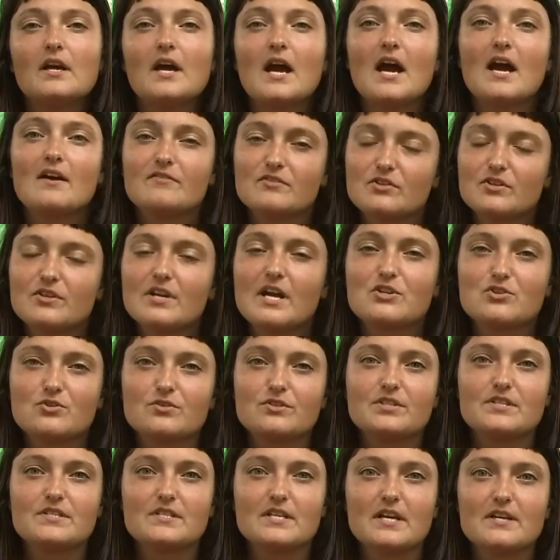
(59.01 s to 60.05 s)
after natural
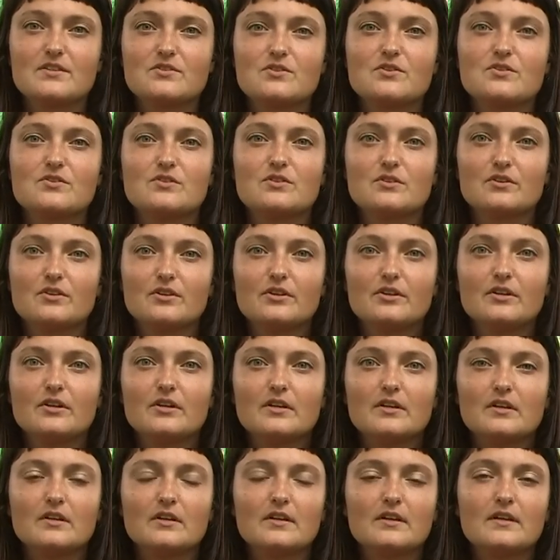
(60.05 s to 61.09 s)
disasters occur.